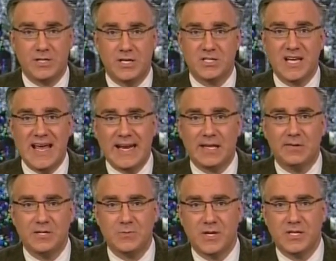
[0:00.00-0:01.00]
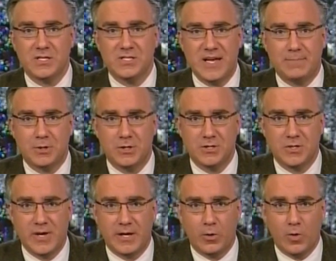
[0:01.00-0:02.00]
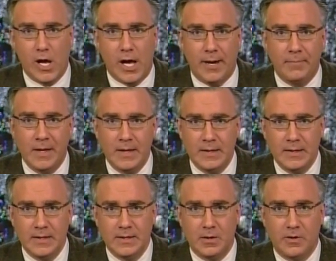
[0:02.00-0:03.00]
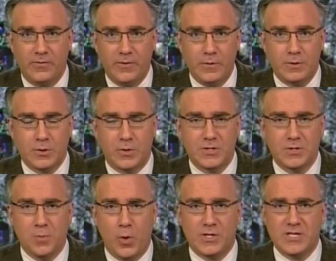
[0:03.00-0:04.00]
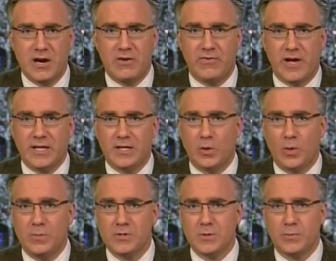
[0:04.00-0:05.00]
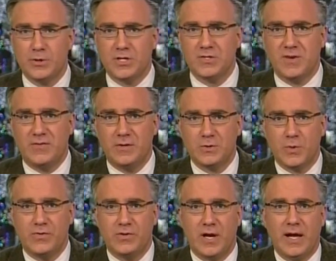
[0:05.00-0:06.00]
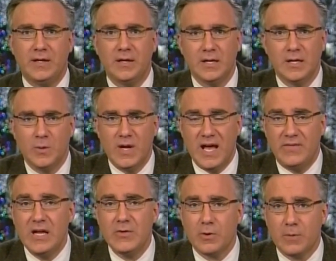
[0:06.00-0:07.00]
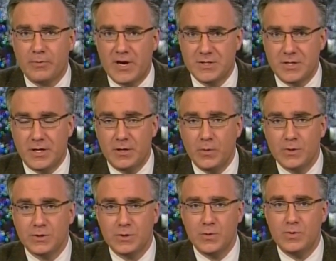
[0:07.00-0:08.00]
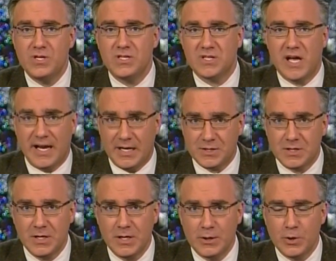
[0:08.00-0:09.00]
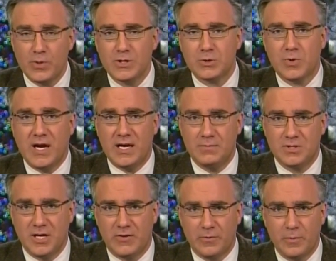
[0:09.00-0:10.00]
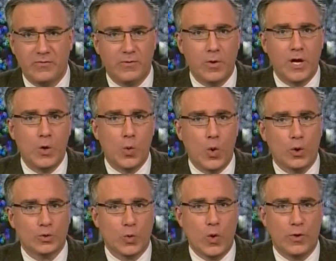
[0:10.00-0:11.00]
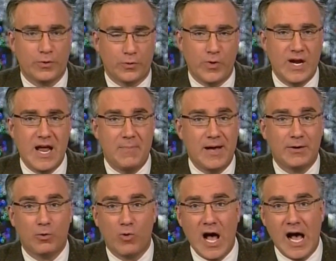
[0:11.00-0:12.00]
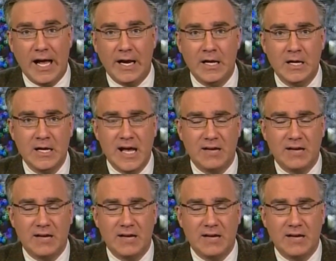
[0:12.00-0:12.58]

president's cataclysmic deceptions about Iran. There are few choices more terrifying than the one Mr. Bush has left us with tonight. We have either a president who is too dishonest to restrain himself from invoking World War III about Iran